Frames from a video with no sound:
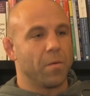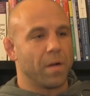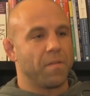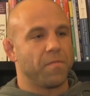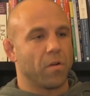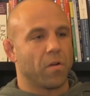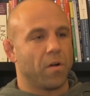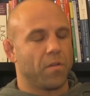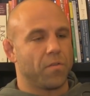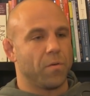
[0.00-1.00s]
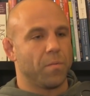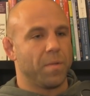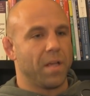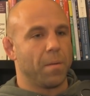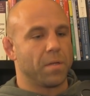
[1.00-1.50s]
really, when I feel called to
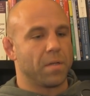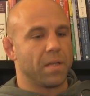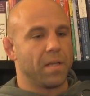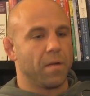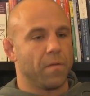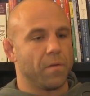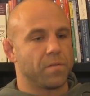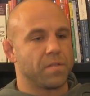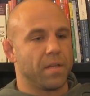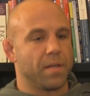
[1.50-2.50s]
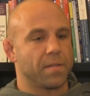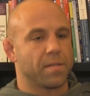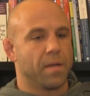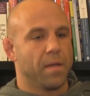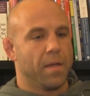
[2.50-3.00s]
it, being able to lean on those
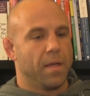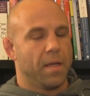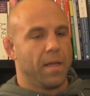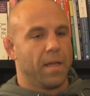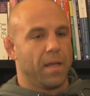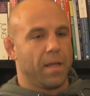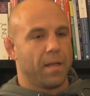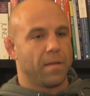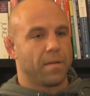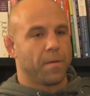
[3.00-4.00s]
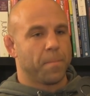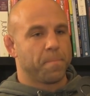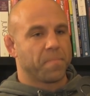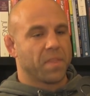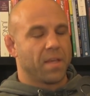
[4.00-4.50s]
things and
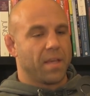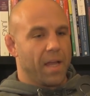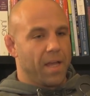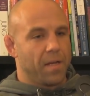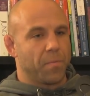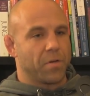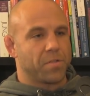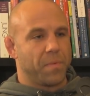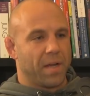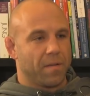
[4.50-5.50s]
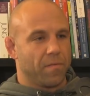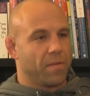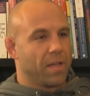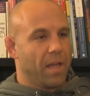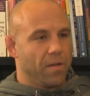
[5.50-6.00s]
gain
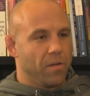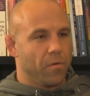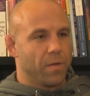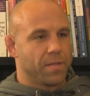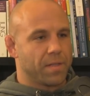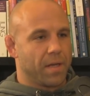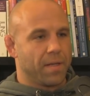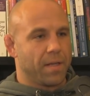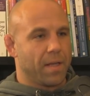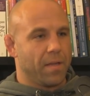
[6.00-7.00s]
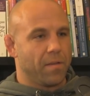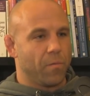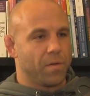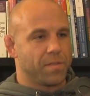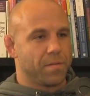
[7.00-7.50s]
perspective, to gain new insight, to
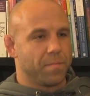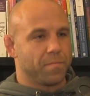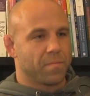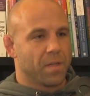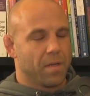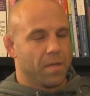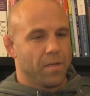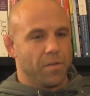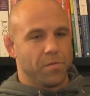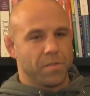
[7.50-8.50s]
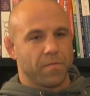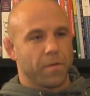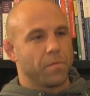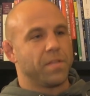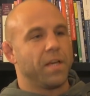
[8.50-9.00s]
gain the wisdom. Using
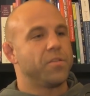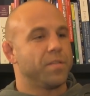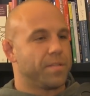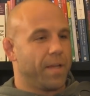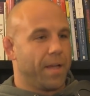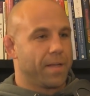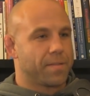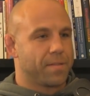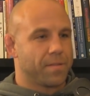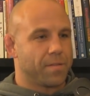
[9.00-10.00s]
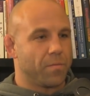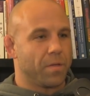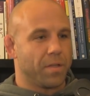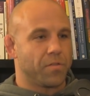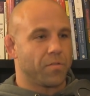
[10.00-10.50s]
flotation tanks to
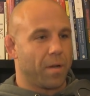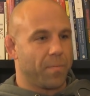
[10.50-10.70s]
yeah, really